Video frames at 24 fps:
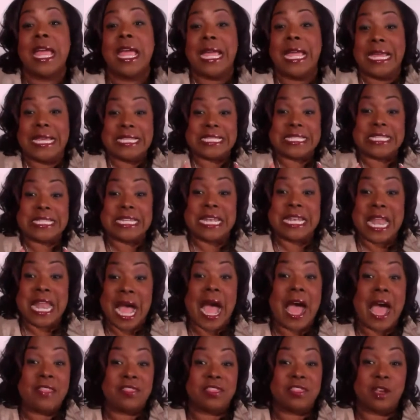is
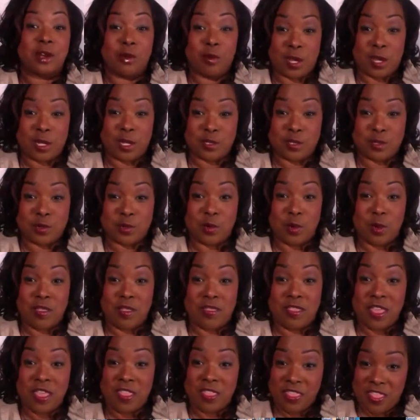not the credit score
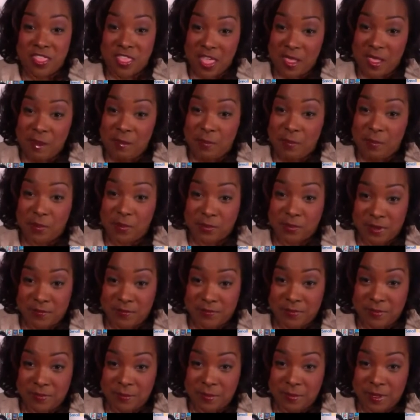that they pulled up
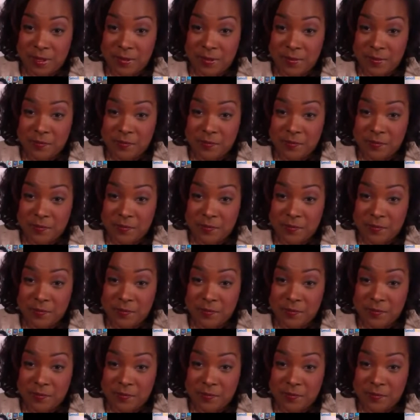for me.